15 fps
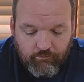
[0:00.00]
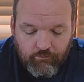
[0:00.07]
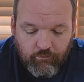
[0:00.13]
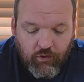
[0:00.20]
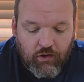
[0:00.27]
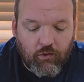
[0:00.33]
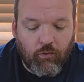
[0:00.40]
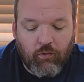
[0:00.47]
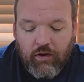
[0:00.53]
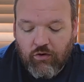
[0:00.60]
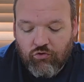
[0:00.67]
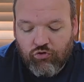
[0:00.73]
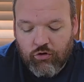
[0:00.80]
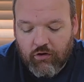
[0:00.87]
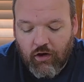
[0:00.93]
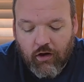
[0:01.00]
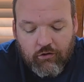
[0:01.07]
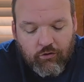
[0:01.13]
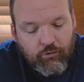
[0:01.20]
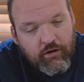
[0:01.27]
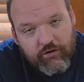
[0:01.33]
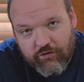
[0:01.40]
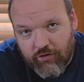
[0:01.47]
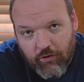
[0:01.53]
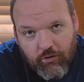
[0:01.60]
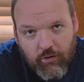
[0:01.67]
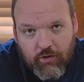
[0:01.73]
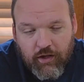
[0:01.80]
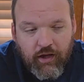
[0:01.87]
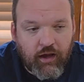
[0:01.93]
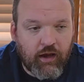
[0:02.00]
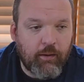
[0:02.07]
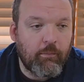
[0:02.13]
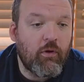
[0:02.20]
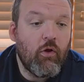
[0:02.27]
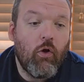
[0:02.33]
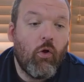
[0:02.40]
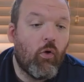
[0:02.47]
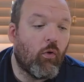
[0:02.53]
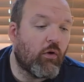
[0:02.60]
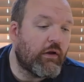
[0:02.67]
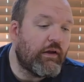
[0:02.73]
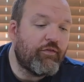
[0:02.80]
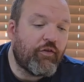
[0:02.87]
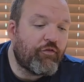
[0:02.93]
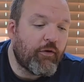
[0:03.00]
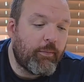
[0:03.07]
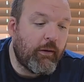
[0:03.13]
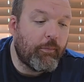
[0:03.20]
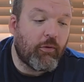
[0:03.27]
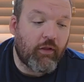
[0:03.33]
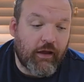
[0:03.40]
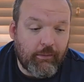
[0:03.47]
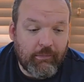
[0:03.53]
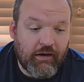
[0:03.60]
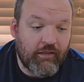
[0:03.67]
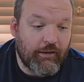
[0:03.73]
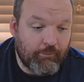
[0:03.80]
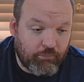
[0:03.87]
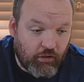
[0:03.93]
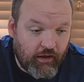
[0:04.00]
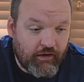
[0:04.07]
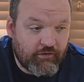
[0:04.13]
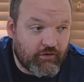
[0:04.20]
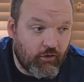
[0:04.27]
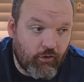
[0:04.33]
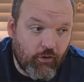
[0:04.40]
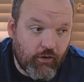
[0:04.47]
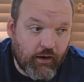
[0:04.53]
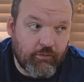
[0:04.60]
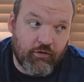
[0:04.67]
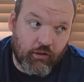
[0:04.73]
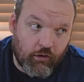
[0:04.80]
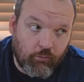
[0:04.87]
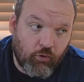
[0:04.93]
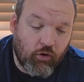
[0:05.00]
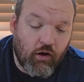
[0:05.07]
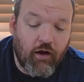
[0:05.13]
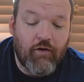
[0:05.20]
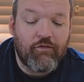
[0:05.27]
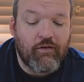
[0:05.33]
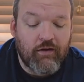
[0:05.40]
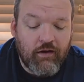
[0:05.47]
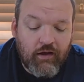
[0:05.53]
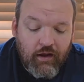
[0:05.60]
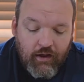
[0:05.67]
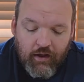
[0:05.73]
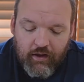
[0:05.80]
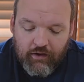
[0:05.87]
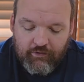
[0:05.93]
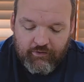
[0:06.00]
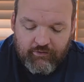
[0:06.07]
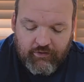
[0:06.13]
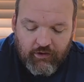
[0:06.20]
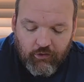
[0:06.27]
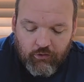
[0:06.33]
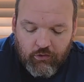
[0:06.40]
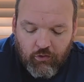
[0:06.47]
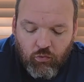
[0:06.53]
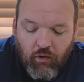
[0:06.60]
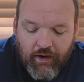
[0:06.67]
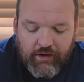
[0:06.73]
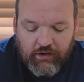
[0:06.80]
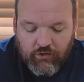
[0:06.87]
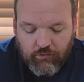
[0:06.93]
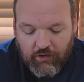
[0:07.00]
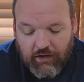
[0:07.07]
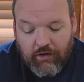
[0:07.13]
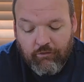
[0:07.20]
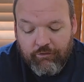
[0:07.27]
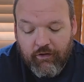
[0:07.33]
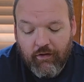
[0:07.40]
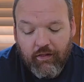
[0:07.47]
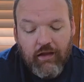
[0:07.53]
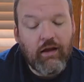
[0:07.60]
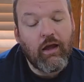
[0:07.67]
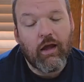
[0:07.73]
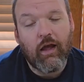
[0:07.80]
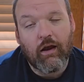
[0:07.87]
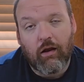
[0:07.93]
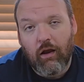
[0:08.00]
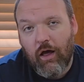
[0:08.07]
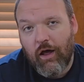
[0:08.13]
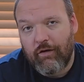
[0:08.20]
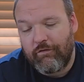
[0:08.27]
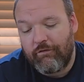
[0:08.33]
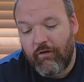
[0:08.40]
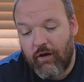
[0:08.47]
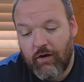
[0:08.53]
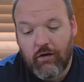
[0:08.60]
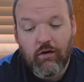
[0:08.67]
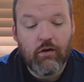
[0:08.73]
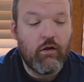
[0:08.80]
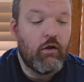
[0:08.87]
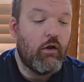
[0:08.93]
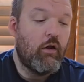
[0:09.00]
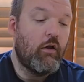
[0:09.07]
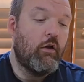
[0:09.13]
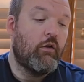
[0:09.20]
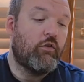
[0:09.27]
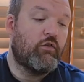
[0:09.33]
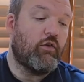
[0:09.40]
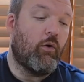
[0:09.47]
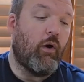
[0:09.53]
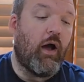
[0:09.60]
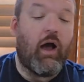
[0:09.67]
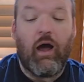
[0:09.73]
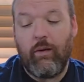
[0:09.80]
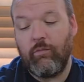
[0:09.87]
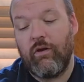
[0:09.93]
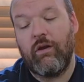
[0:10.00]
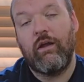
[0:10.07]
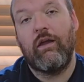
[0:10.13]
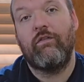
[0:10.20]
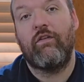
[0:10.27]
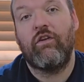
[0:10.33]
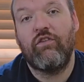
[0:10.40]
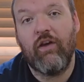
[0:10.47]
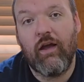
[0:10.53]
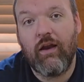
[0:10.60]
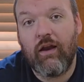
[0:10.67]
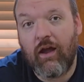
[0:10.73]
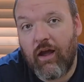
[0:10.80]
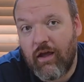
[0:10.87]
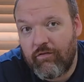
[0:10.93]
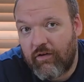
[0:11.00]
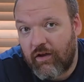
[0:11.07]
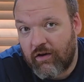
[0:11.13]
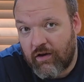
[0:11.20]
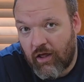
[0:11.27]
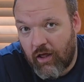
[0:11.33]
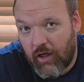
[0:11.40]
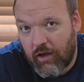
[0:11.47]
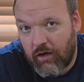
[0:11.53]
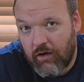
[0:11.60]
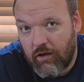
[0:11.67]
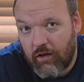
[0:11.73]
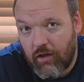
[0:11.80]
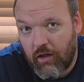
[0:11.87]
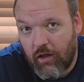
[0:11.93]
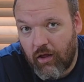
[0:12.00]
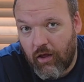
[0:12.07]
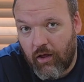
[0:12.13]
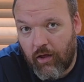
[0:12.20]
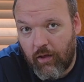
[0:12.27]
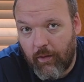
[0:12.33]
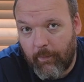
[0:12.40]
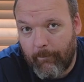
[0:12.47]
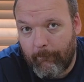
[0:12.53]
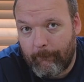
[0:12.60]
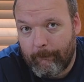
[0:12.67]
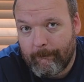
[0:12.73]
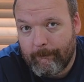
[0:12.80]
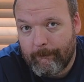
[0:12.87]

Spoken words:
introductory solo game, or even for people like me that play solo games a little more often. It's still quite unique feeling and a lot of fun. So I'm going to give Enchanted Ivy a 9.